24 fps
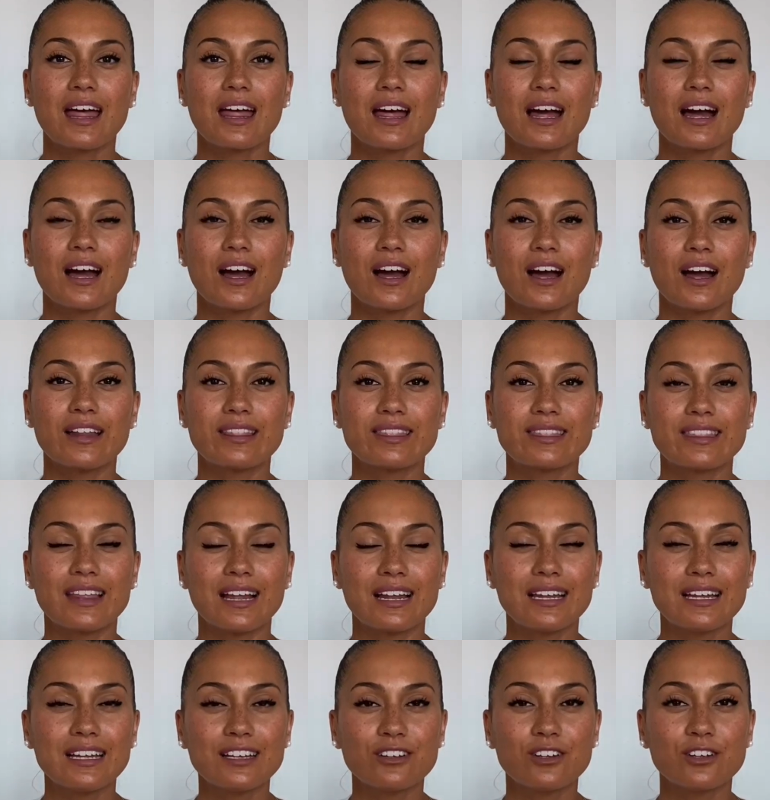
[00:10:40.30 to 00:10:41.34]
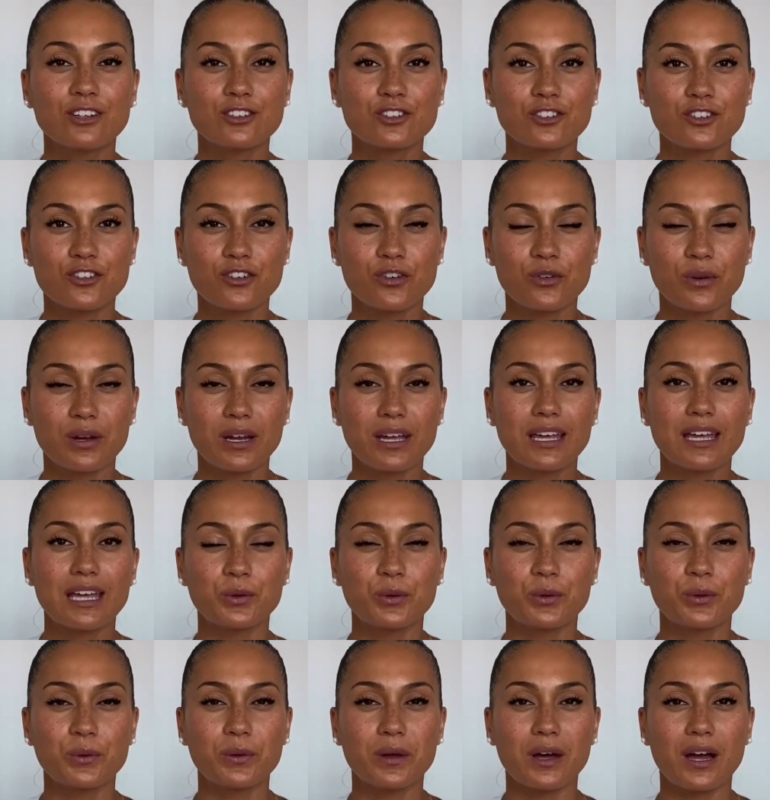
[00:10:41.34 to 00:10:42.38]
The little trick
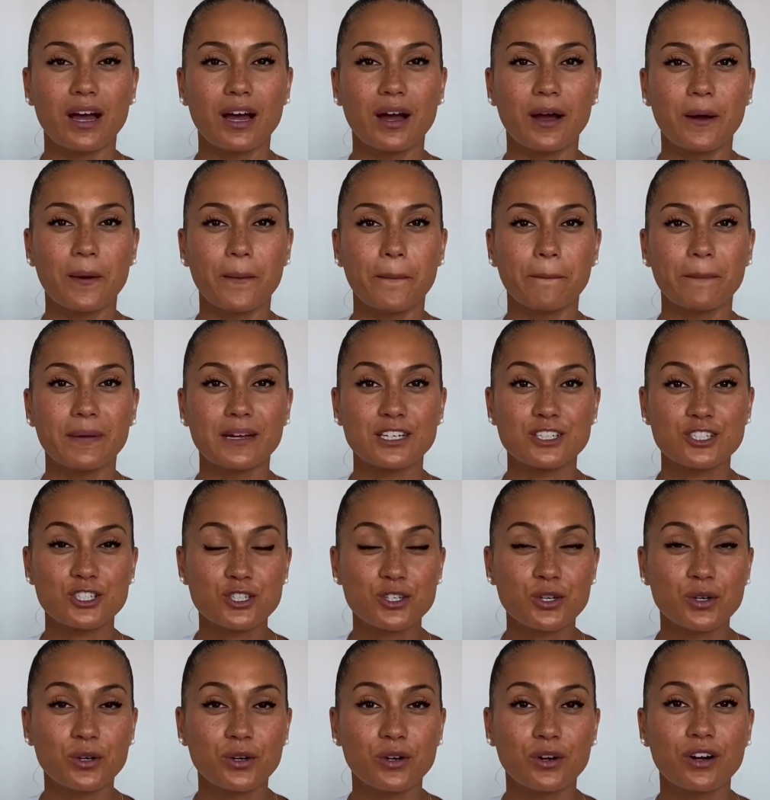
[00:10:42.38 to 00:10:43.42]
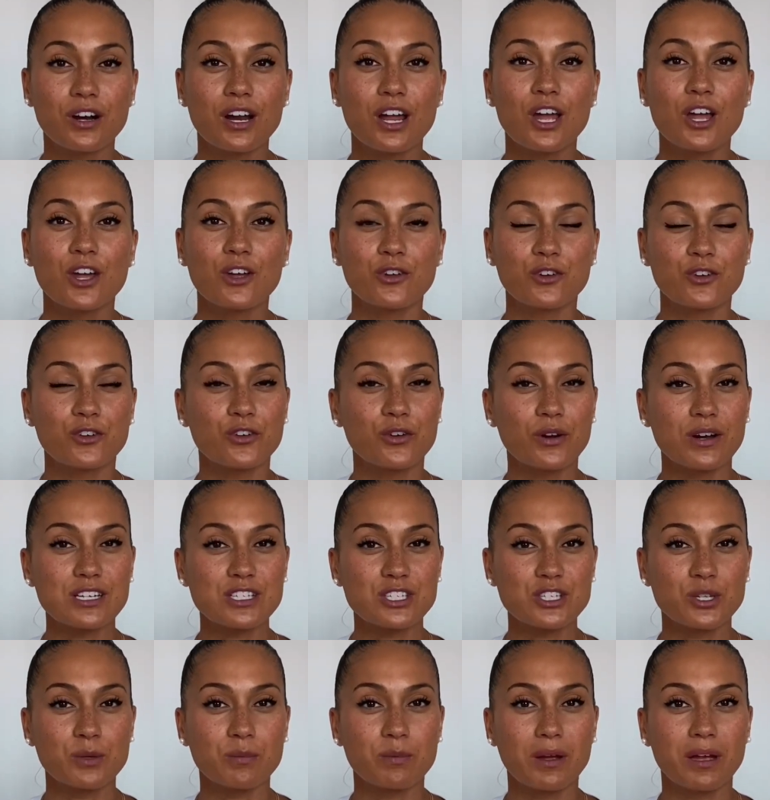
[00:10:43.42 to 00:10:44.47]
to make sure you dress
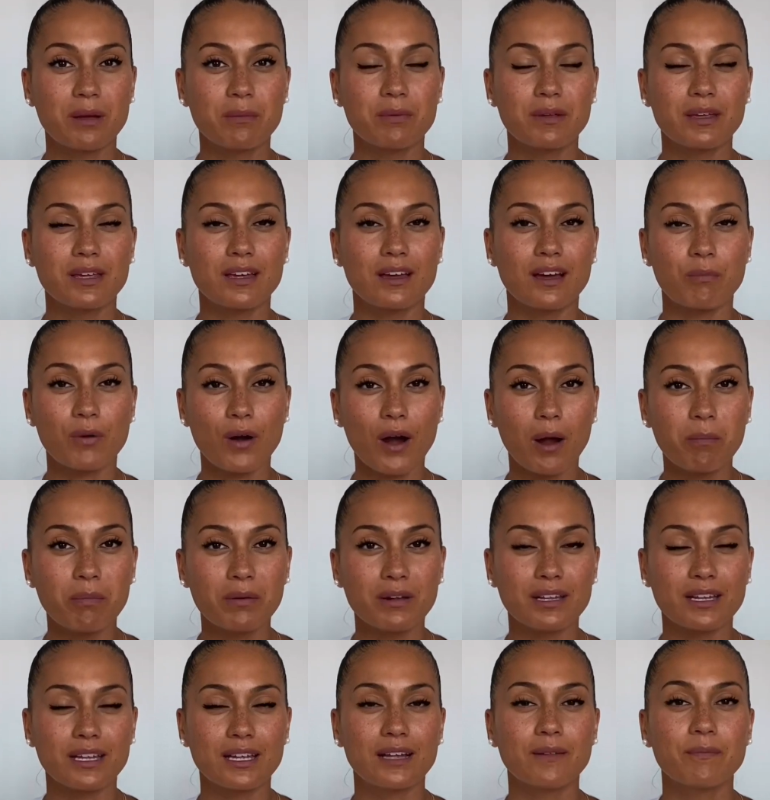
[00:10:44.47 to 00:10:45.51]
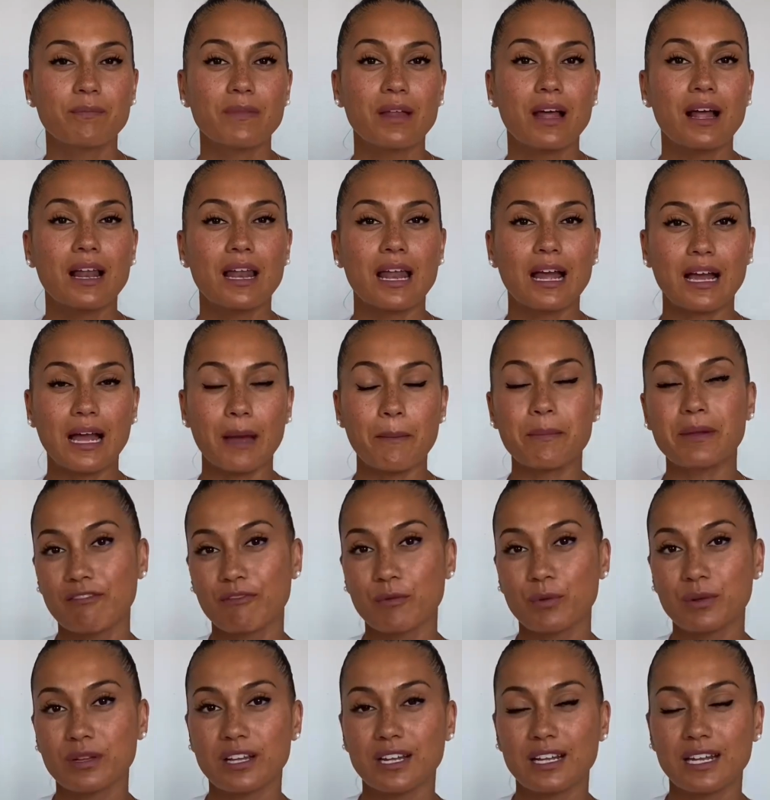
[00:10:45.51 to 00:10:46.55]
your baby properly, like I mean
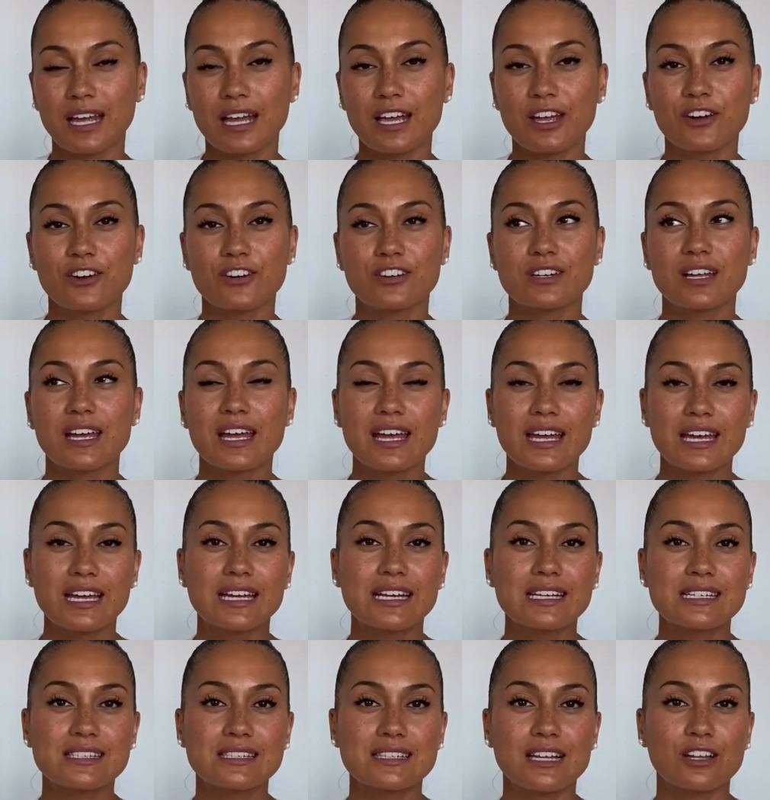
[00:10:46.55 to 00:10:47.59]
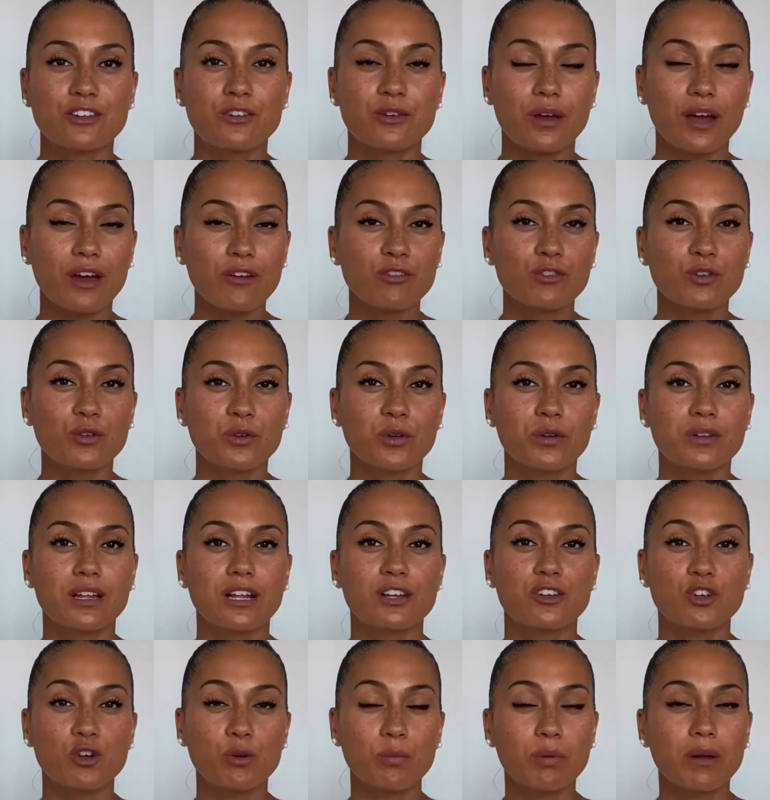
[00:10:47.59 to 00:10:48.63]
with the layer, is that you have to know
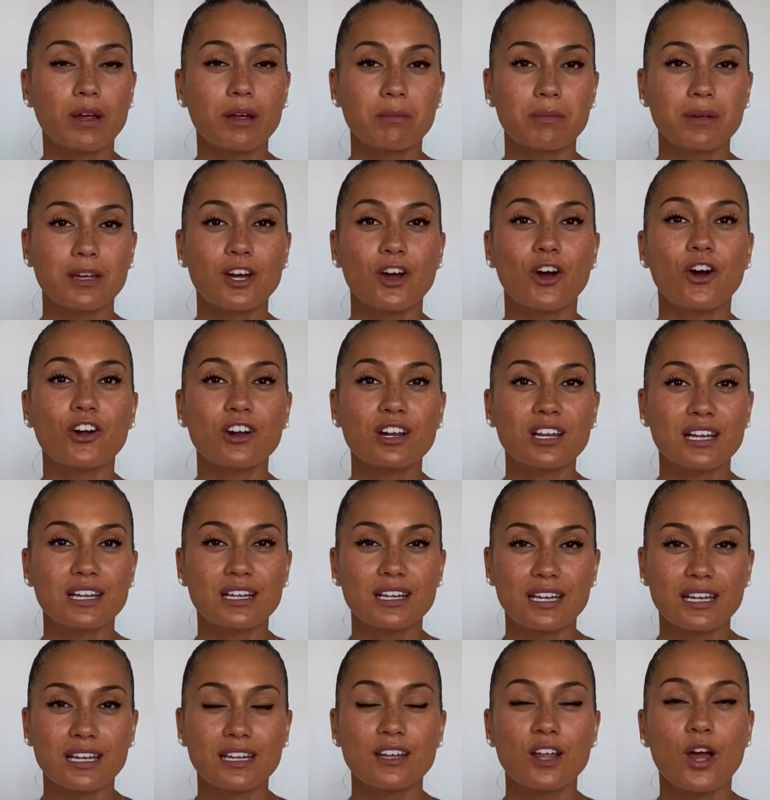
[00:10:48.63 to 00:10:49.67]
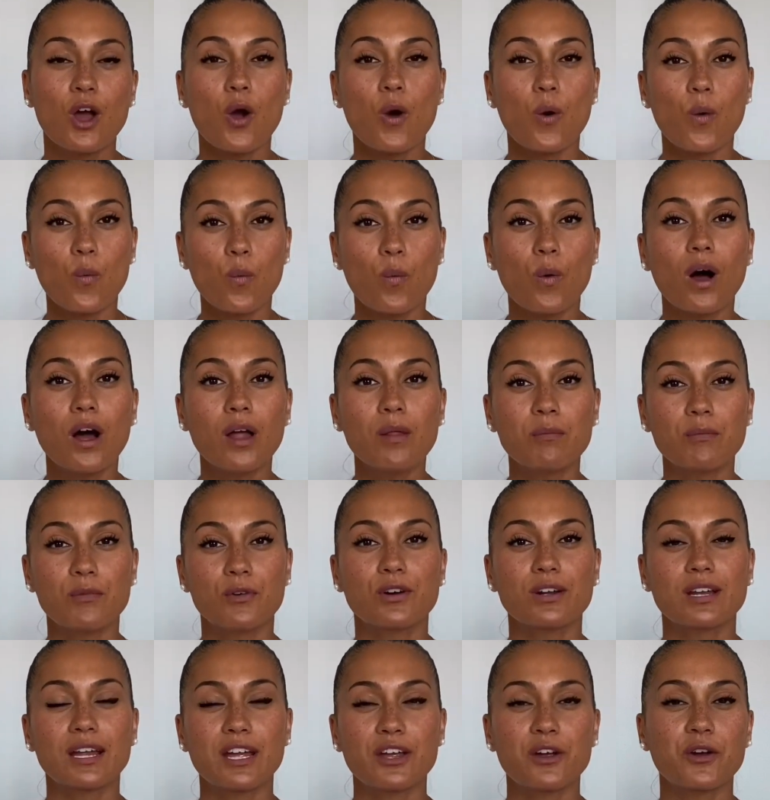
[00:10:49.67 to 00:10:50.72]
that your baby only needs one more
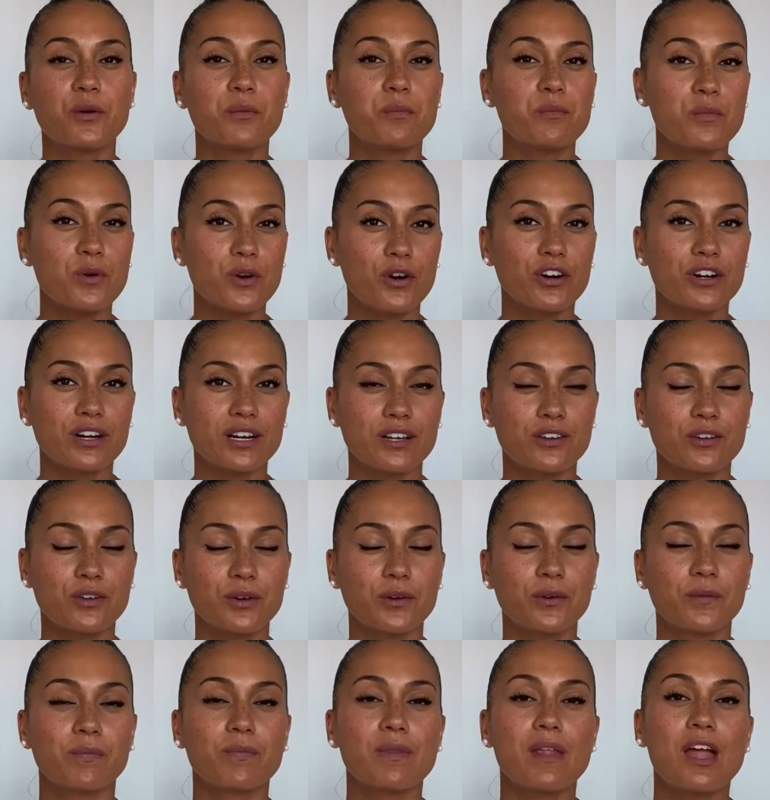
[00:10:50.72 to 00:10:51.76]
layer more than you.